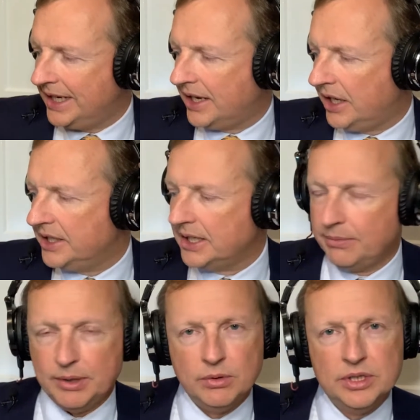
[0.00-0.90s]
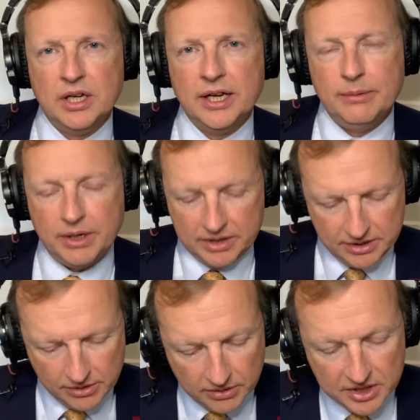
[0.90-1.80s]
concept that we're talking about
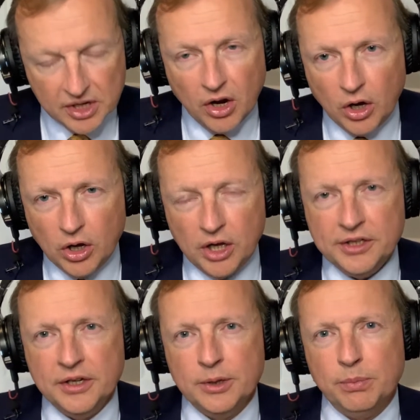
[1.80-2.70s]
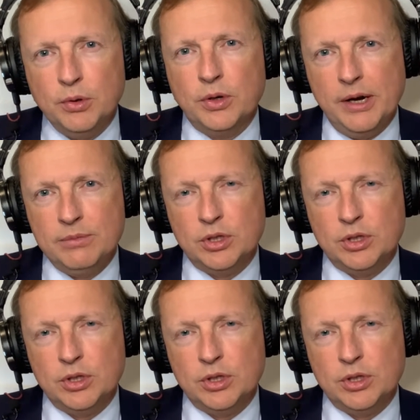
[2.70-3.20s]
here on the program.